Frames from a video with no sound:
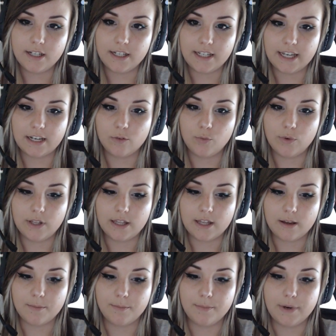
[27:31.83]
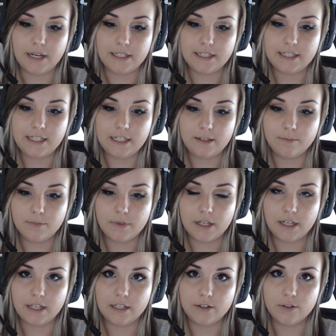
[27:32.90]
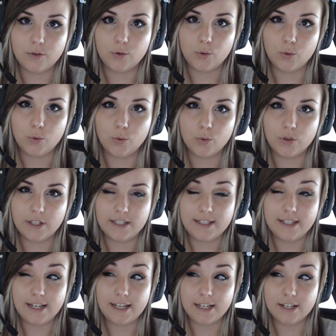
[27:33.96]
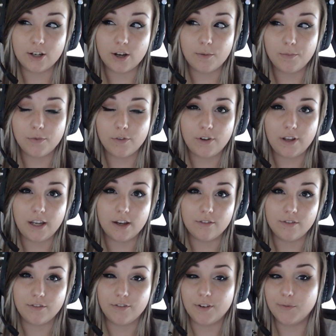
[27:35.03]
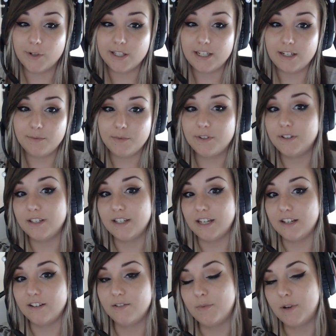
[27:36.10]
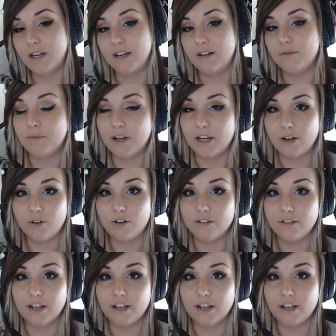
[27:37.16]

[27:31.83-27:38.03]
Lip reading: get with my team into, let's say, the top 3 of the female teams. That is my goal.